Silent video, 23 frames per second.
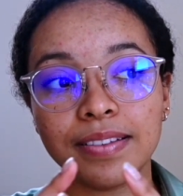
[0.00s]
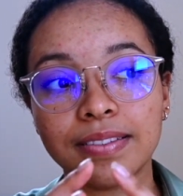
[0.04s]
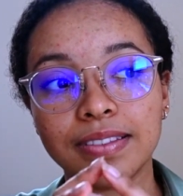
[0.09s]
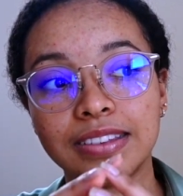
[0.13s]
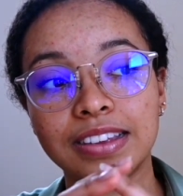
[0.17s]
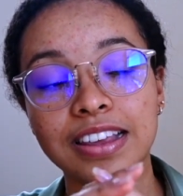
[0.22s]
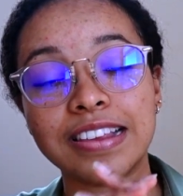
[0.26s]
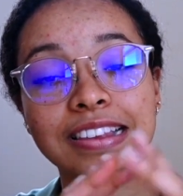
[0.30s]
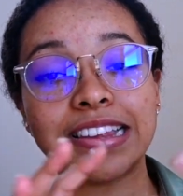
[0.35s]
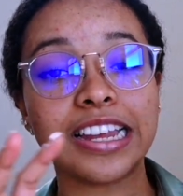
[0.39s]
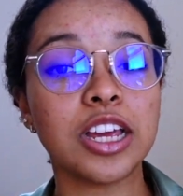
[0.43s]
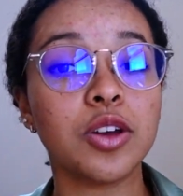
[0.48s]

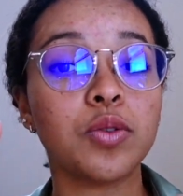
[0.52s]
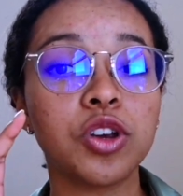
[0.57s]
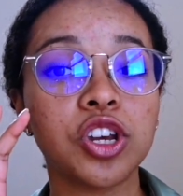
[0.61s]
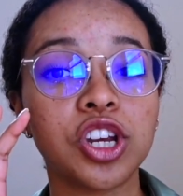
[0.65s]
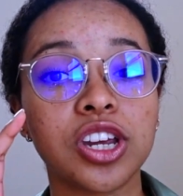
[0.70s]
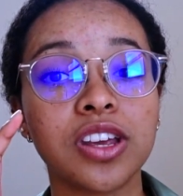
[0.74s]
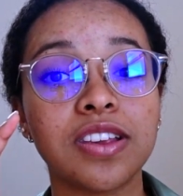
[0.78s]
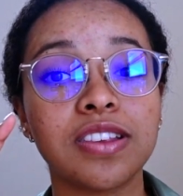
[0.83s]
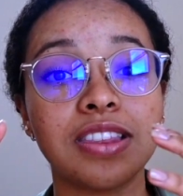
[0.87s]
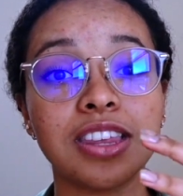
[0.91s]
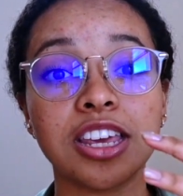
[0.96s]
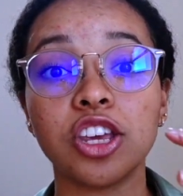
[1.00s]

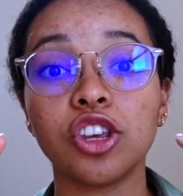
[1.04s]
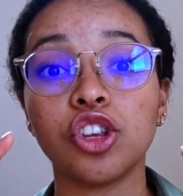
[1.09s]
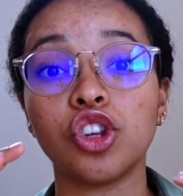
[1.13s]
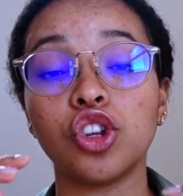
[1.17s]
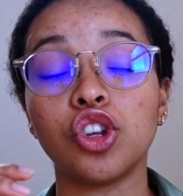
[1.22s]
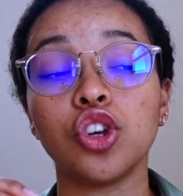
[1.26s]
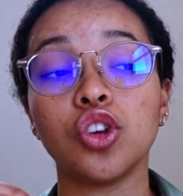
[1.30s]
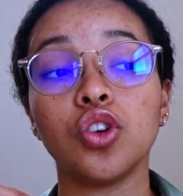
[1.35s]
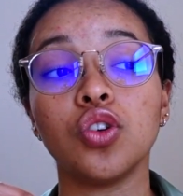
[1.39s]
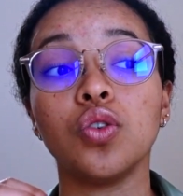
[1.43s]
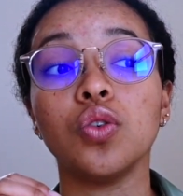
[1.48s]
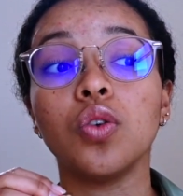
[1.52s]
distinguishes these
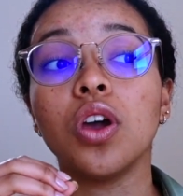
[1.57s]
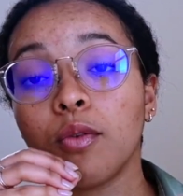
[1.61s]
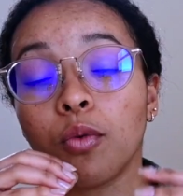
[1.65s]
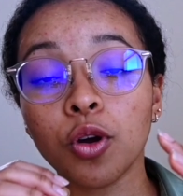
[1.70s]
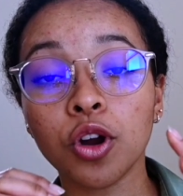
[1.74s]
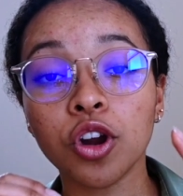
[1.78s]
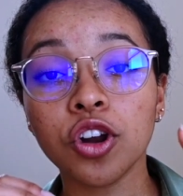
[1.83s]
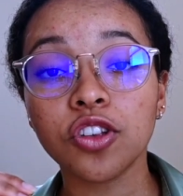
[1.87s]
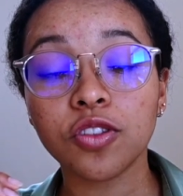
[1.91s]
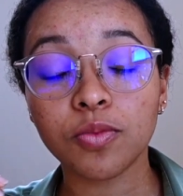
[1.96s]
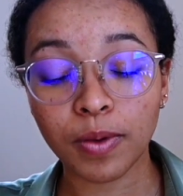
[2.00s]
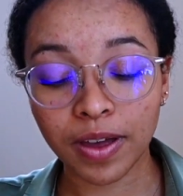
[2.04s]
two
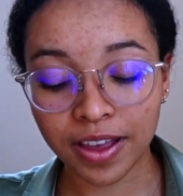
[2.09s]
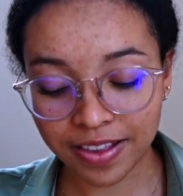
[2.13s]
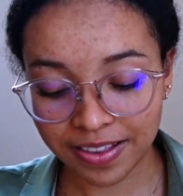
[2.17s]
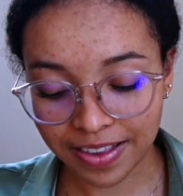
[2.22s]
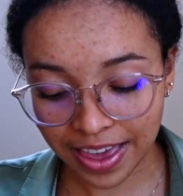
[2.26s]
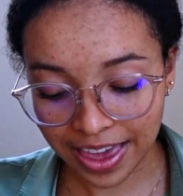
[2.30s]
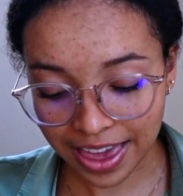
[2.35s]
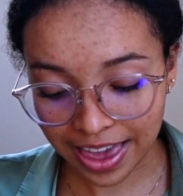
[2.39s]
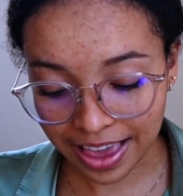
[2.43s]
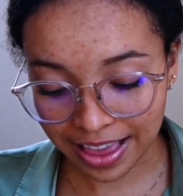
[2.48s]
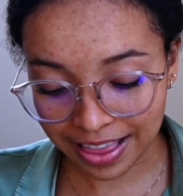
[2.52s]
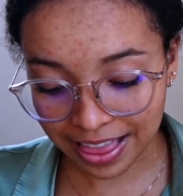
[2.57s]
words by
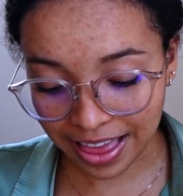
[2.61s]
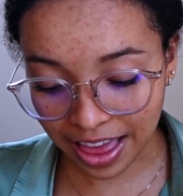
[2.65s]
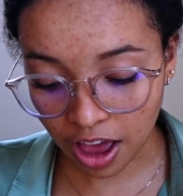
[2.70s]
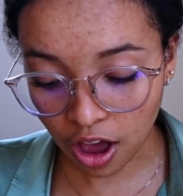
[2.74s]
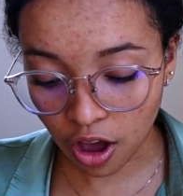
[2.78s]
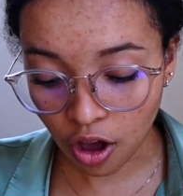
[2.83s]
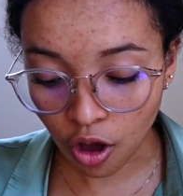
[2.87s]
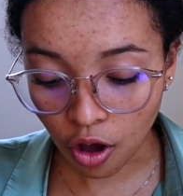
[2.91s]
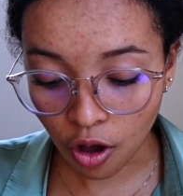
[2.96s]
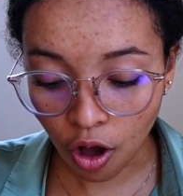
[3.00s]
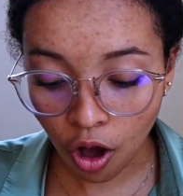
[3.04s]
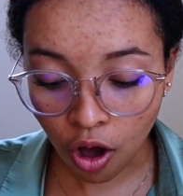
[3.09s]
saying that
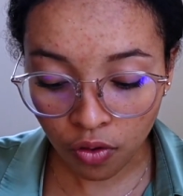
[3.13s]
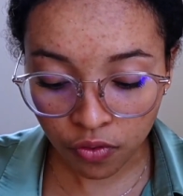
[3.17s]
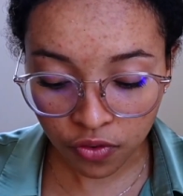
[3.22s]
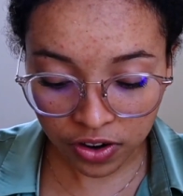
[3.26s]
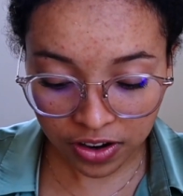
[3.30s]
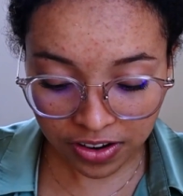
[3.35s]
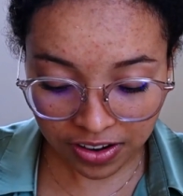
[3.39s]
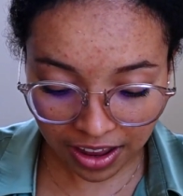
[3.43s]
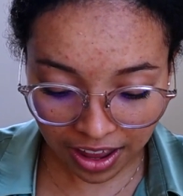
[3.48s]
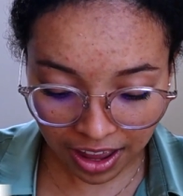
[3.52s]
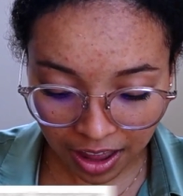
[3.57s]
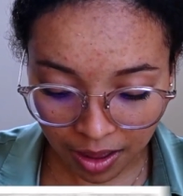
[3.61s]

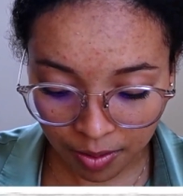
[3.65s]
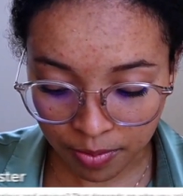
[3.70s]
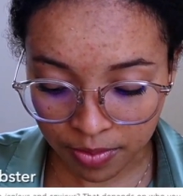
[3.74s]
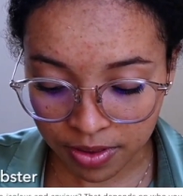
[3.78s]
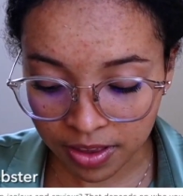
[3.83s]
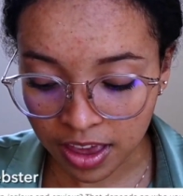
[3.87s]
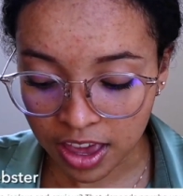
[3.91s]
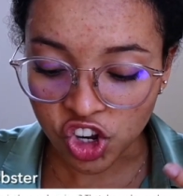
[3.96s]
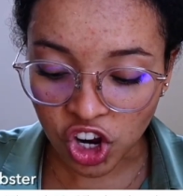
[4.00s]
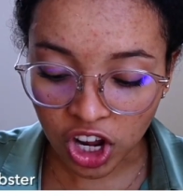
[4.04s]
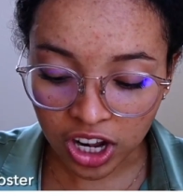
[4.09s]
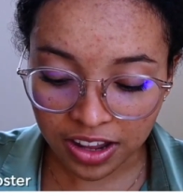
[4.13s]
oftentimes
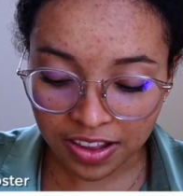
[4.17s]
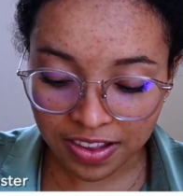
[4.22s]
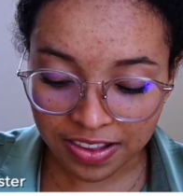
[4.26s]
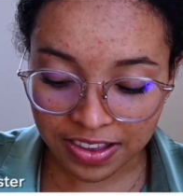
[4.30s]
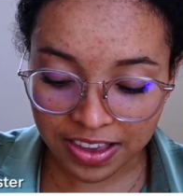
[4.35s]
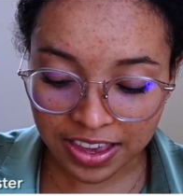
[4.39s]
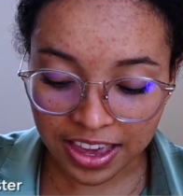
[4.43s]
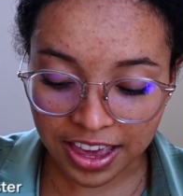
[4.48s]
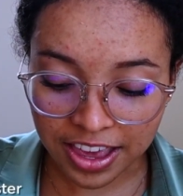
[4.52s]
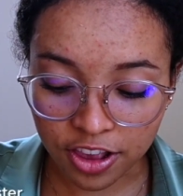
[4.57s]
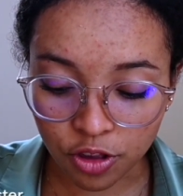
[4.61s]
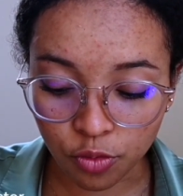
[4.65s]

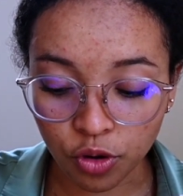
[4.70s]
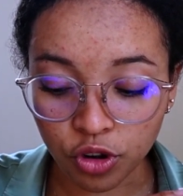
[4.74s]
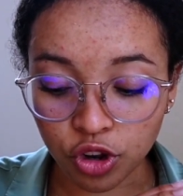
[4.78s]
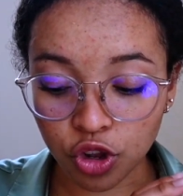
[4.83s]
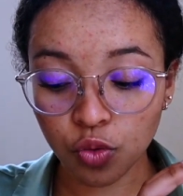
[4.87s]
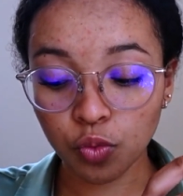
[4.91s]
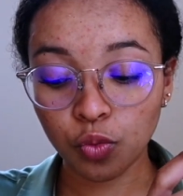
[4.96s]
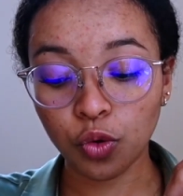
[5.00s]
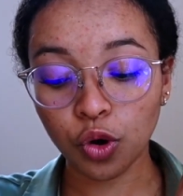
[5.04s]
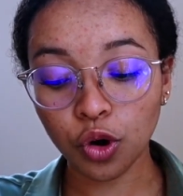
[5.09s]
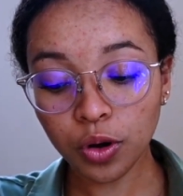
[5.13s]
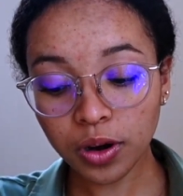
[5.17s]
jealousy is when
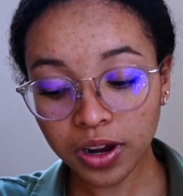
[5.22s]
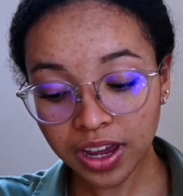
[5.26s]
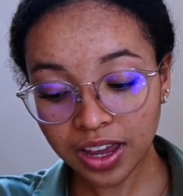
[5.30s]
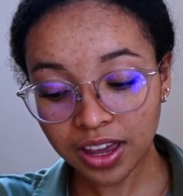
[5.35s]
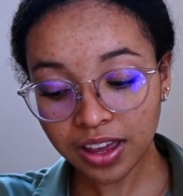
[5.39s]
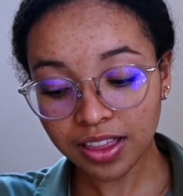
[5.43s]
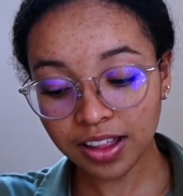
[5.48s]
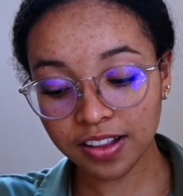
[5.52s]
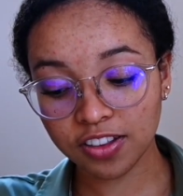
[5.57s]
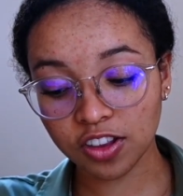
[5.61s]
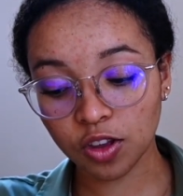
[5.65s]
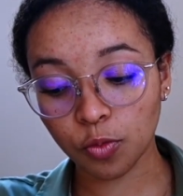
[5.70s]
you worry
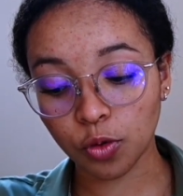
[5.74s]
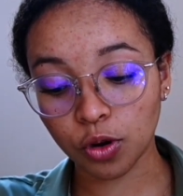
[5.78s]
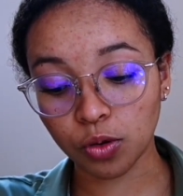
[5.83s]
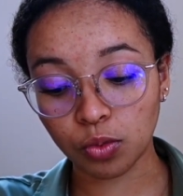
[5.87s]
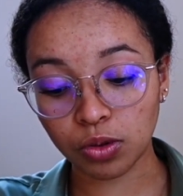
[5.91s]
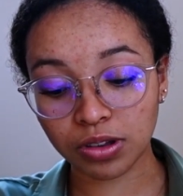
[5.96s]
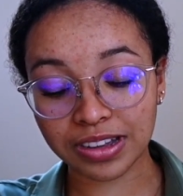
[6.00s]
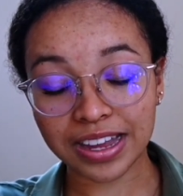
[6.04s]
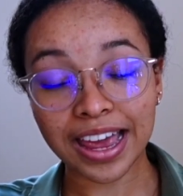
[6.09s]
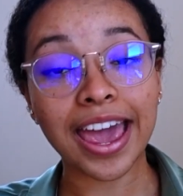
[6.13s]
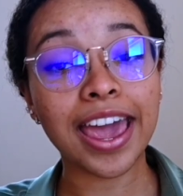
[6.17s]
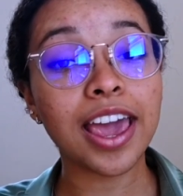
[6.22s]
that someone
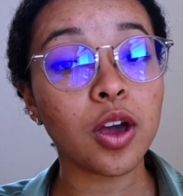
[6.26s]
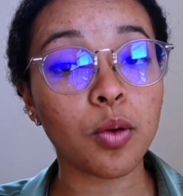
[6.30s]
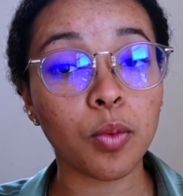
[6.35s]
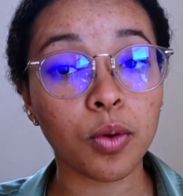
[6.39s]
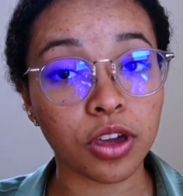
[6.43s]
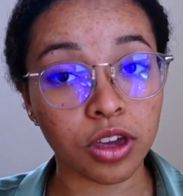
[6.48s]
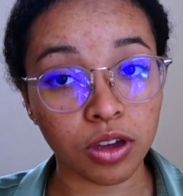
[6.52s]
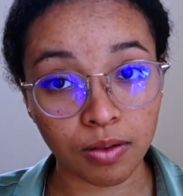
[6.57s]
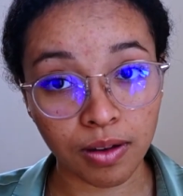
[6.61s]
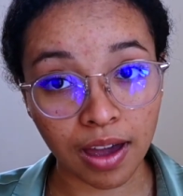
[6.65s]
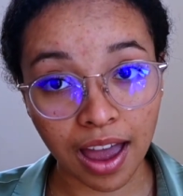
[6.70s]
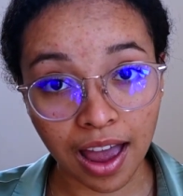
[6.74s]
will take what
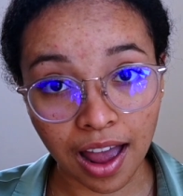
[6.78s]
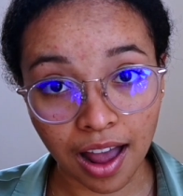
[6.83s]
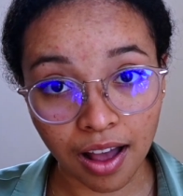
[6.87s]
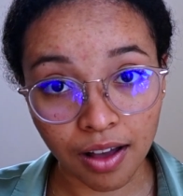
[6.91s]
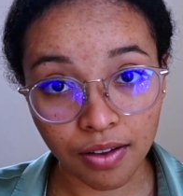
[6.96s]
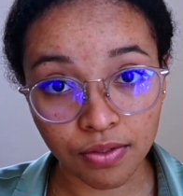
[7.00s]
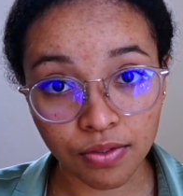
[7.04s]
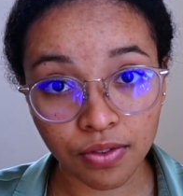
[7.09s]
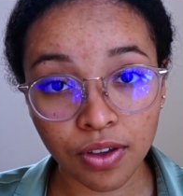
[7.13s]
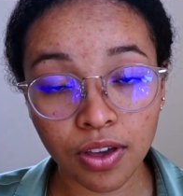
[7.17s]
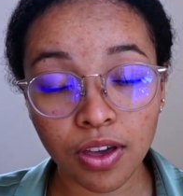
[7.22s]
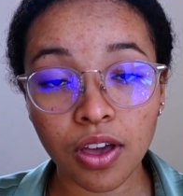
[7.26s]
you
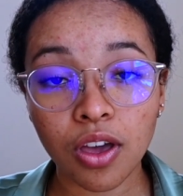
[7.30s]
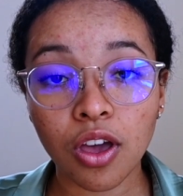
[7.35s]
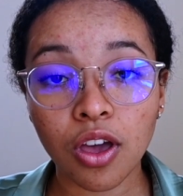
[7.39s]
have,